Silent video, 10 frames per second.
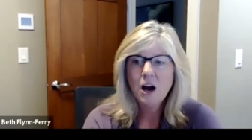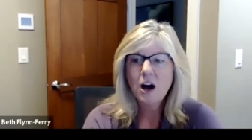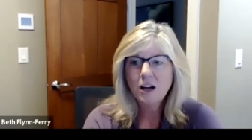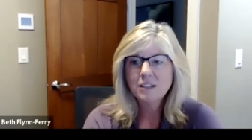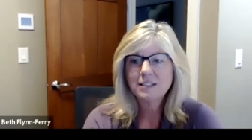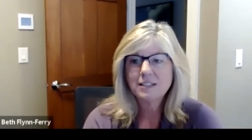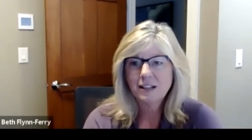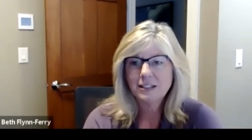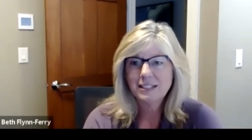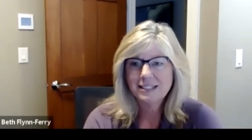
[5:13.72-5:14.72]
all
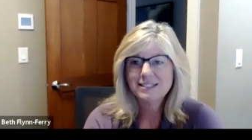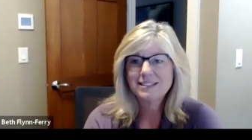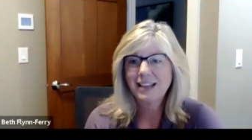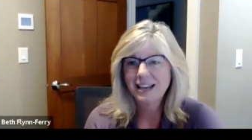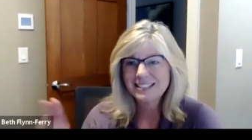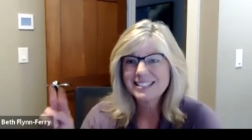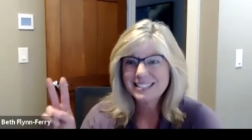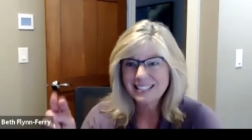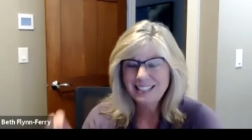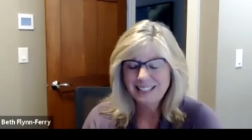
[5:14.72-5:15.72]
talent is kind of
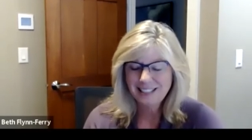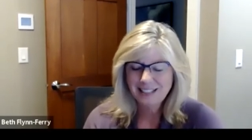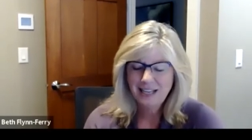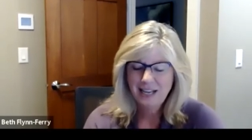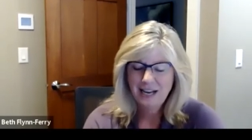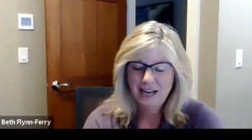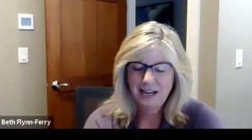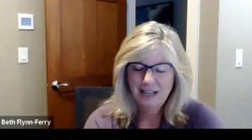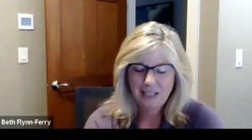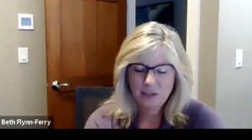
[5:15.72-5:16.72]
seen
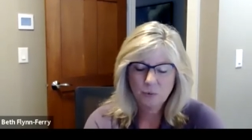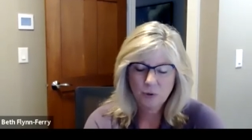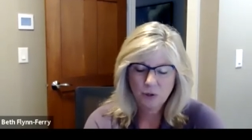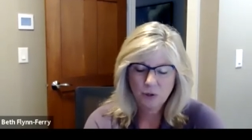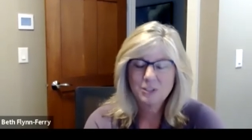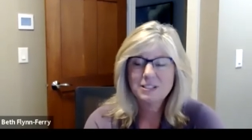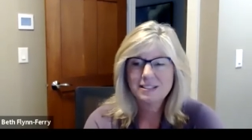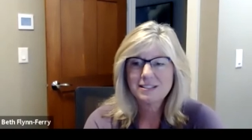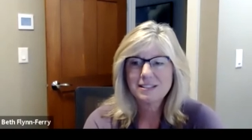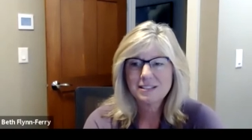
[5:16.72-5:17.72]
uh, in a world where
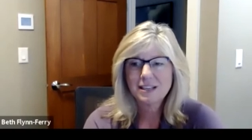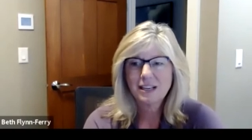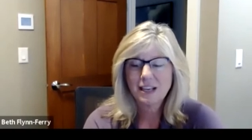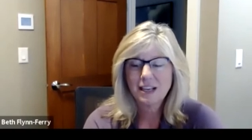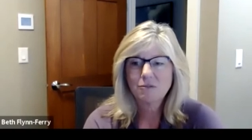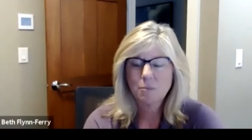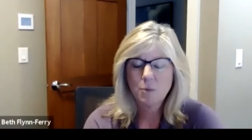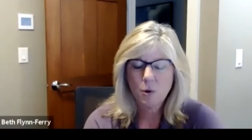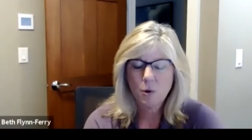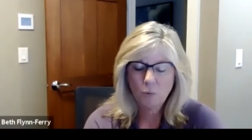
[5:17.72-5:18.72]
distancing and
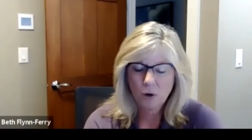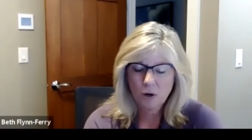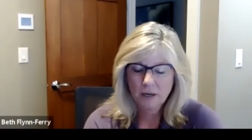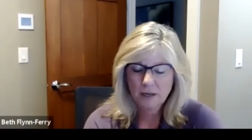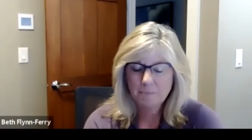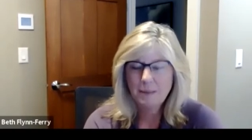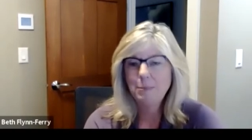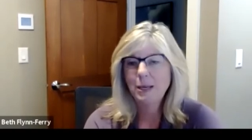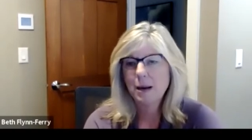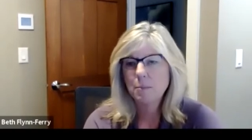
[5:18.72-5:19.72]
remote work may
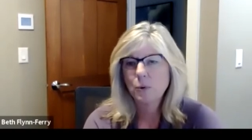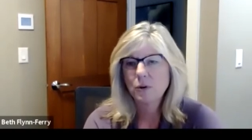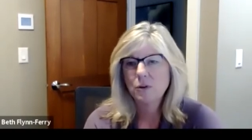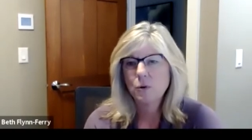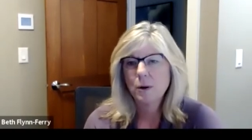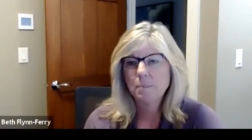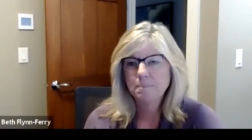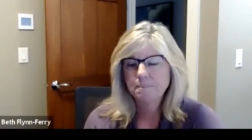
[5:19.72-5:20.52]
become more the norm.